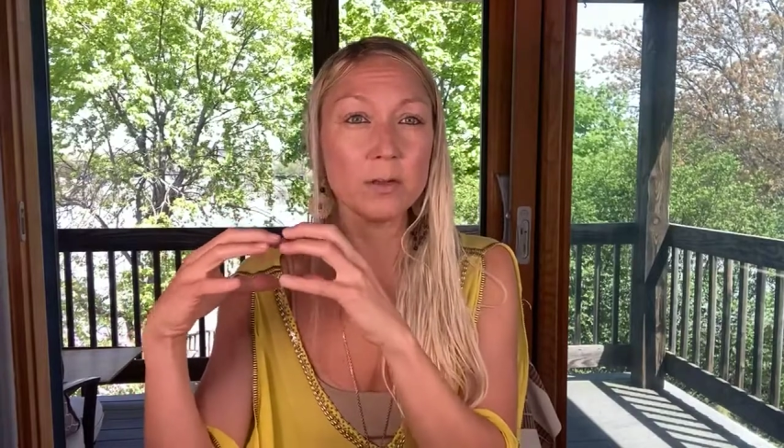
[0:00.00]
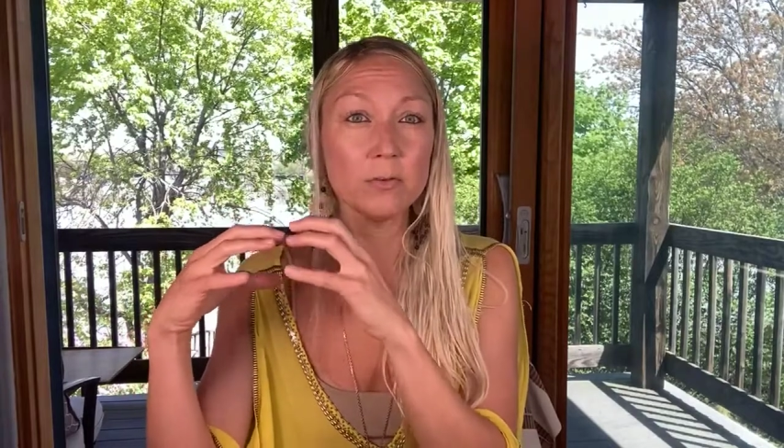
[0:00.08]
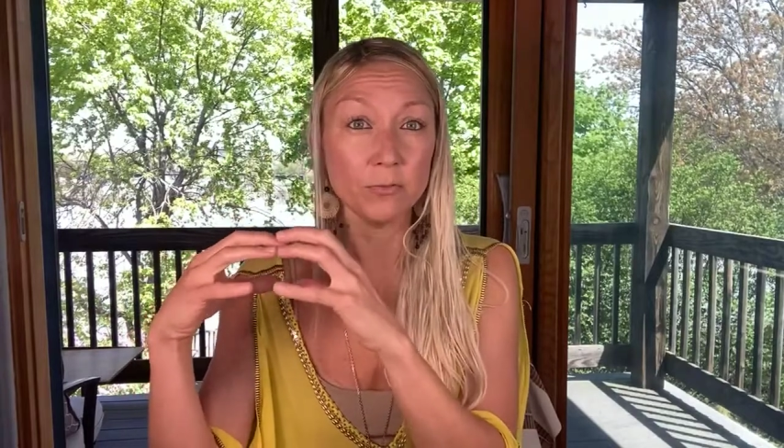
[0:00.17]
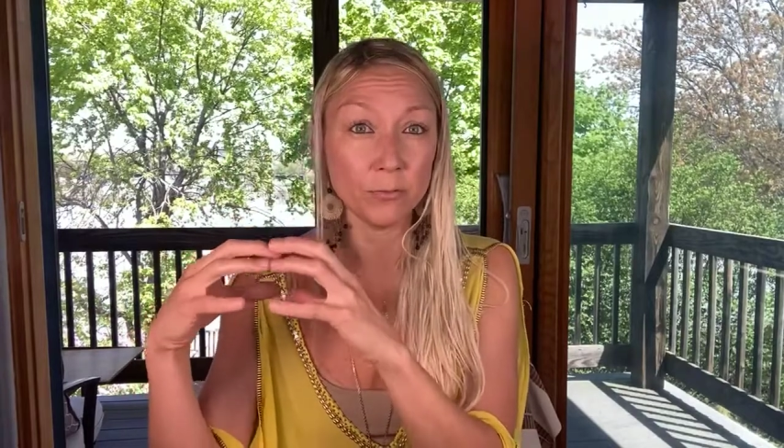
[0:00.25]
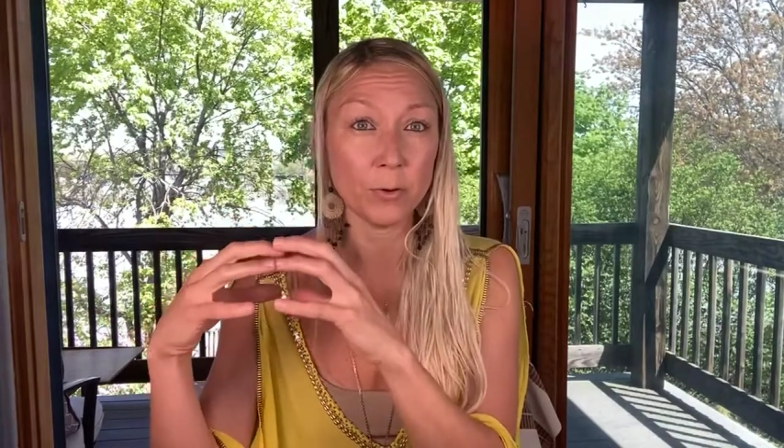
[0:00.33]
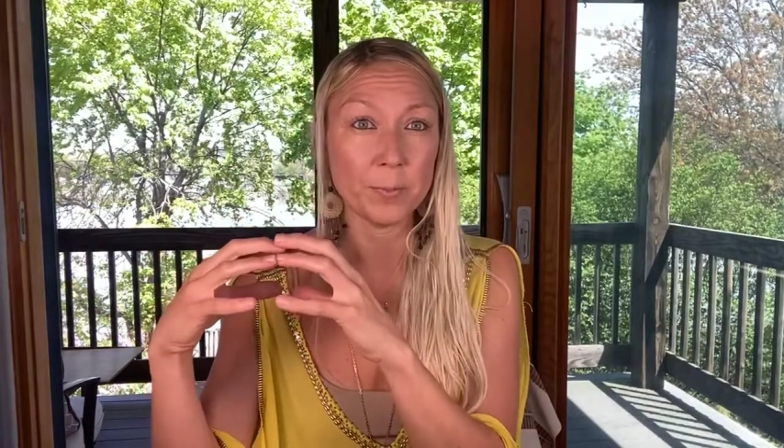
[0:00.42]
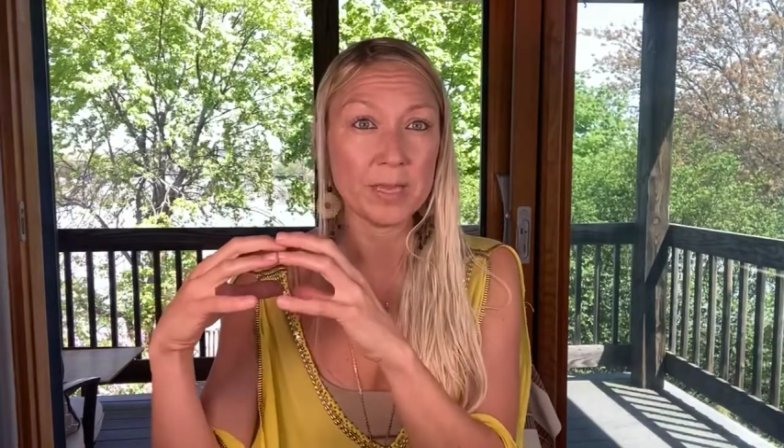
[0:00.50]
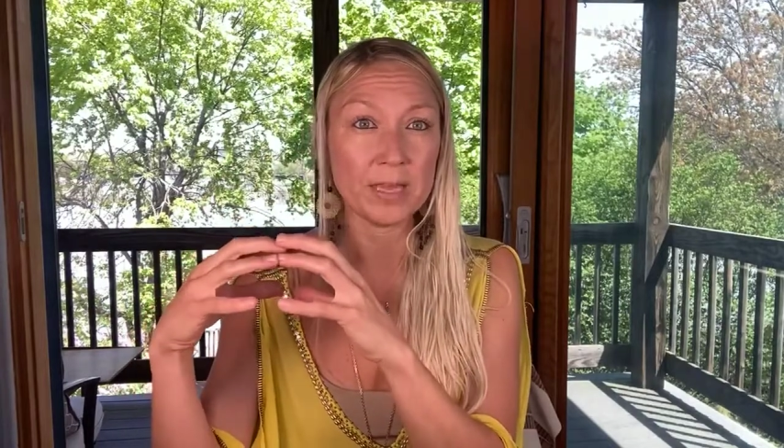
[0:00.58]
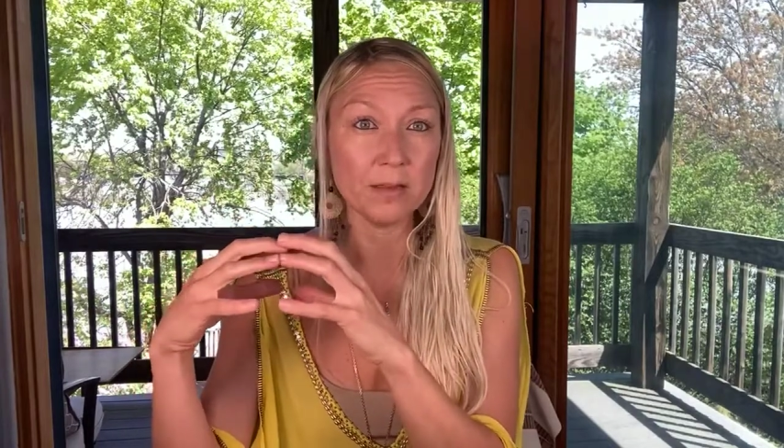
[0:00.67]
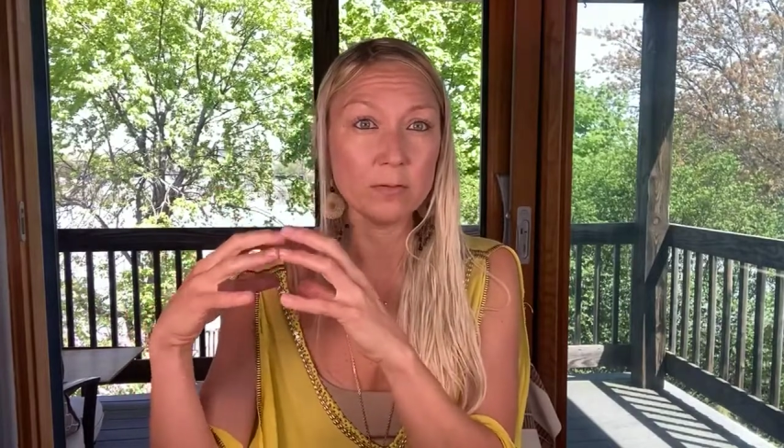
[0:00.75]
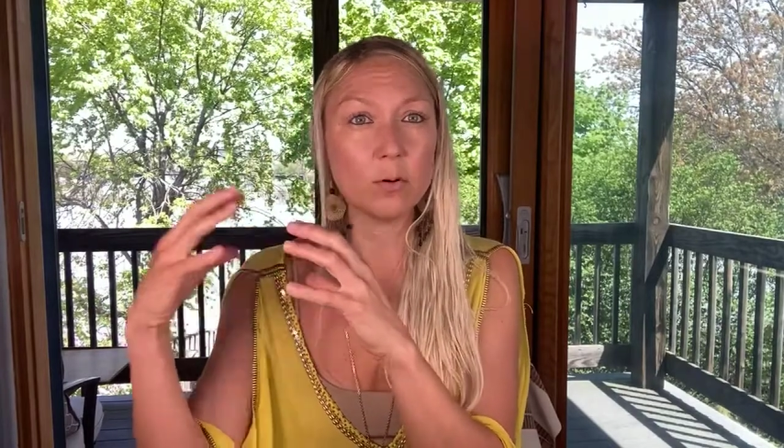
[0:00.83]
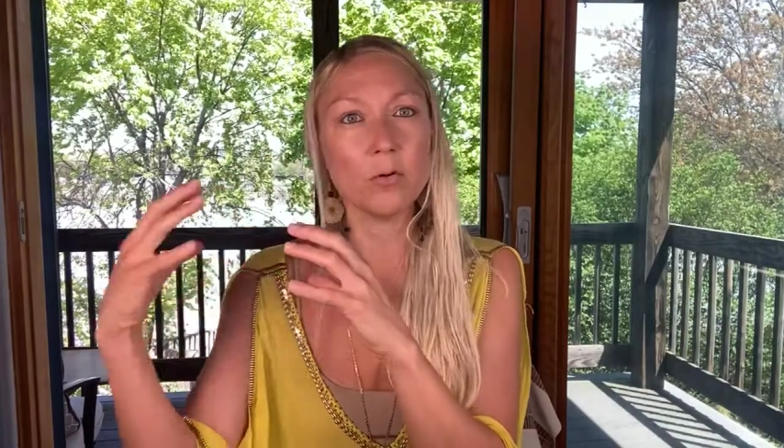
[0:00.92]
for
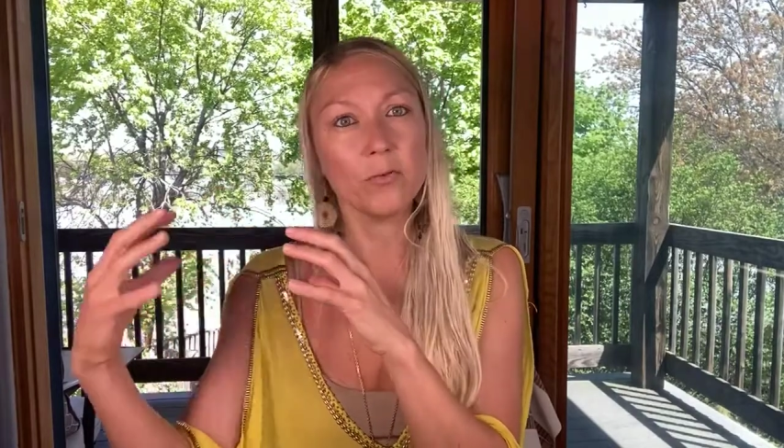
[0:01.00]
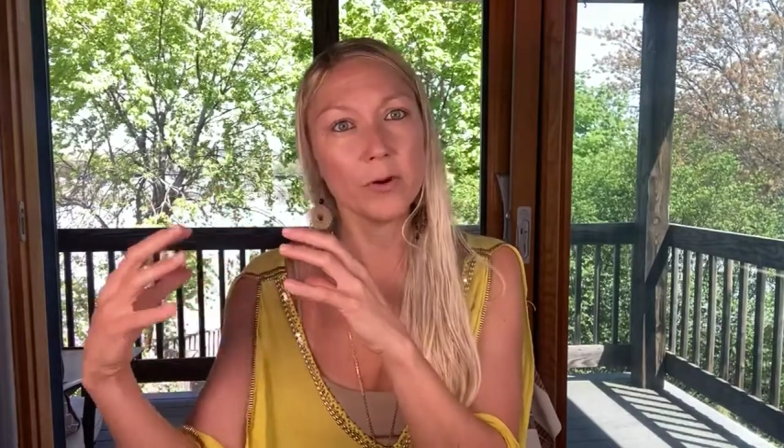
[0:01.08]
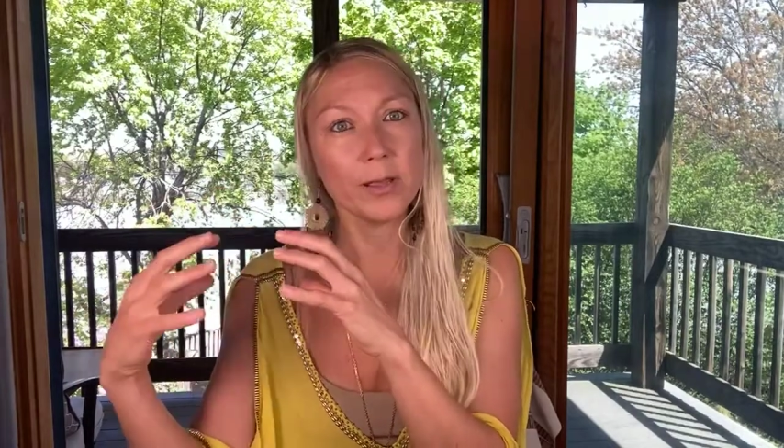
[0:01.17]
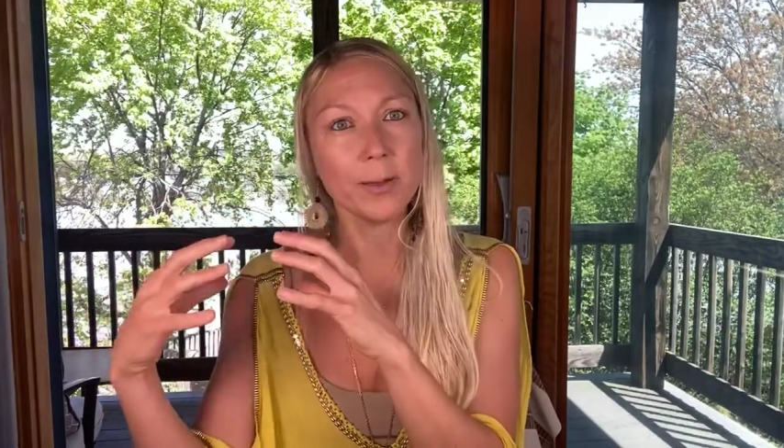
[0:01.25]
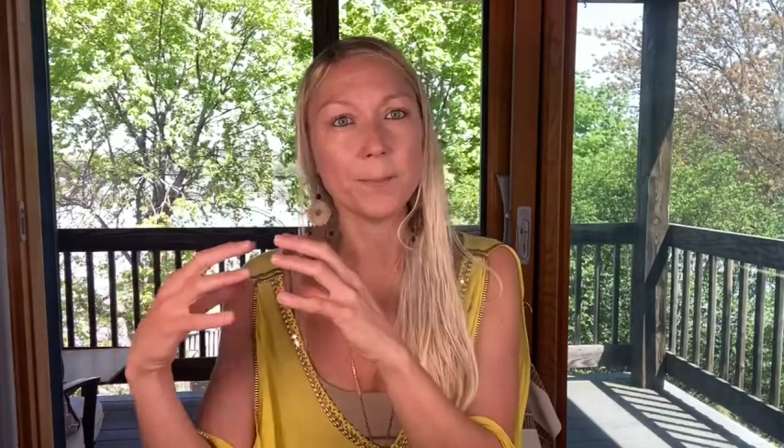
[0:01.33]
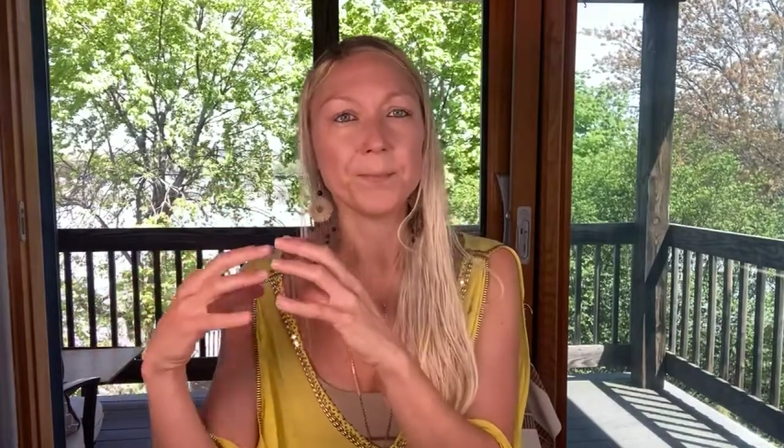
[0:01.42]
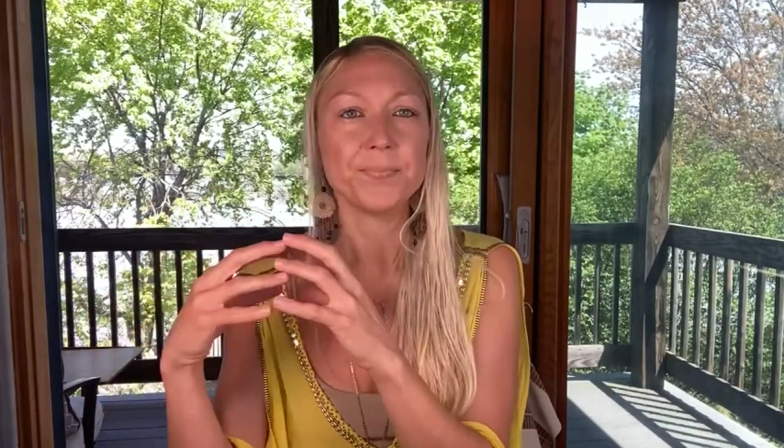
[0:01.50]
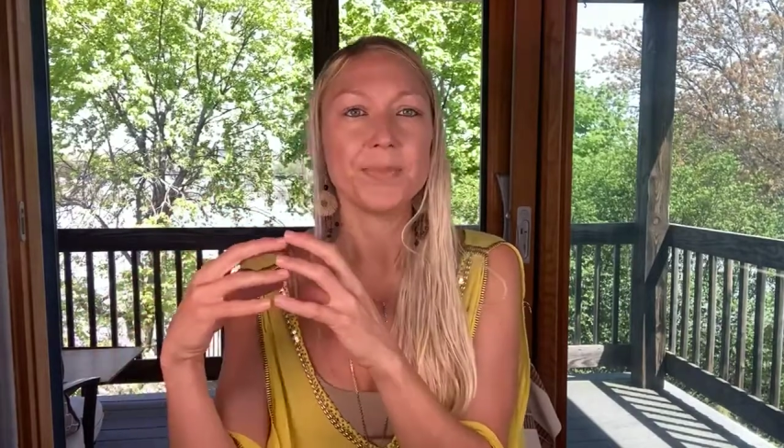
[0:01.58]
me or for him.